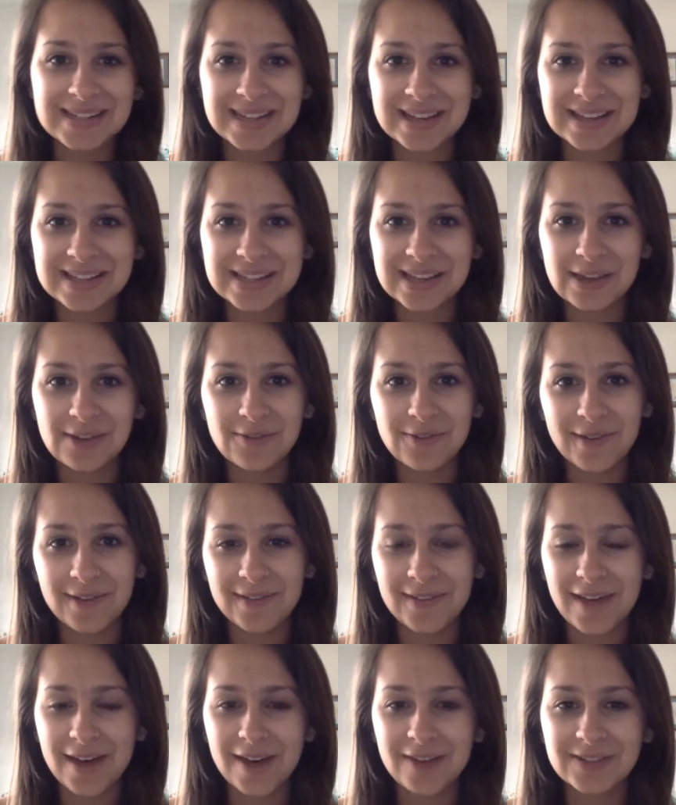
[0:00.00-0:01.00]
tell us how you fell
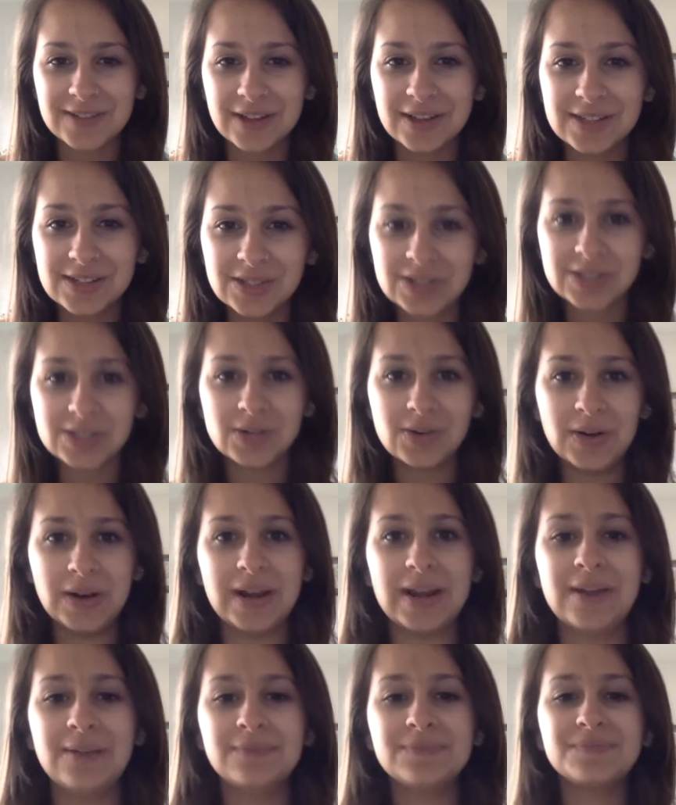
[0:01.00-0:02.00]
in love, tell us your
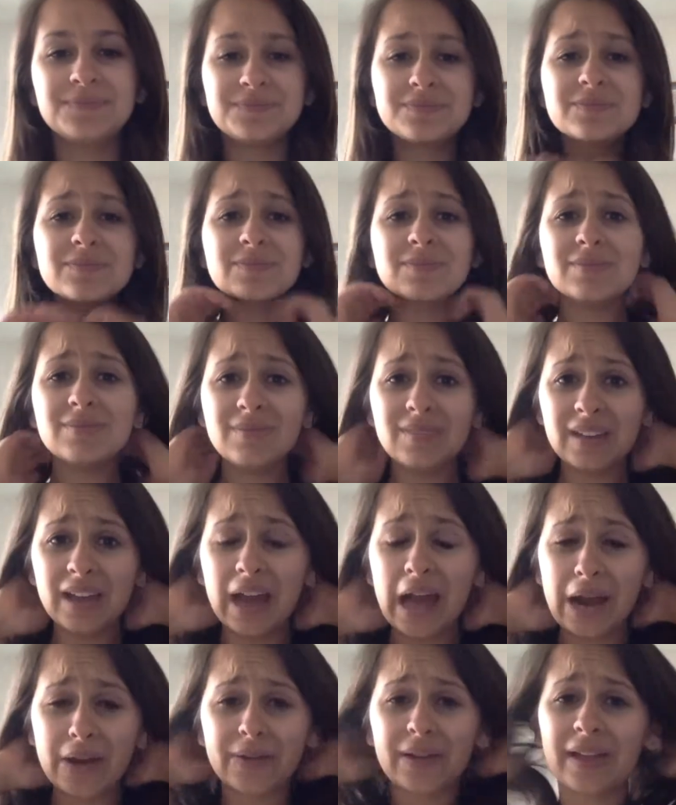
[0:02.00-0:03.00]
story.
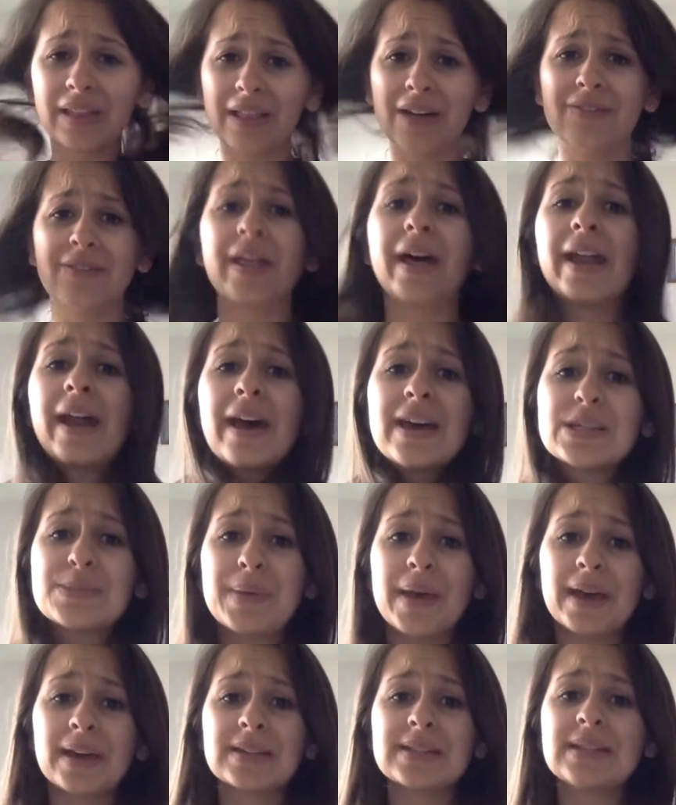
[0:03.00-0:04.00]
I really love that
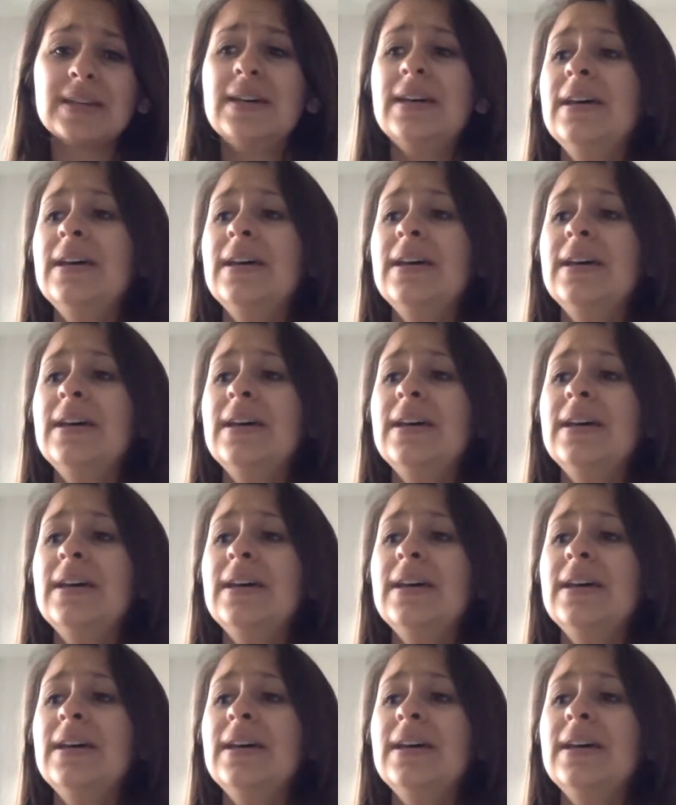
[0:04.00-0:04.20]
aspect.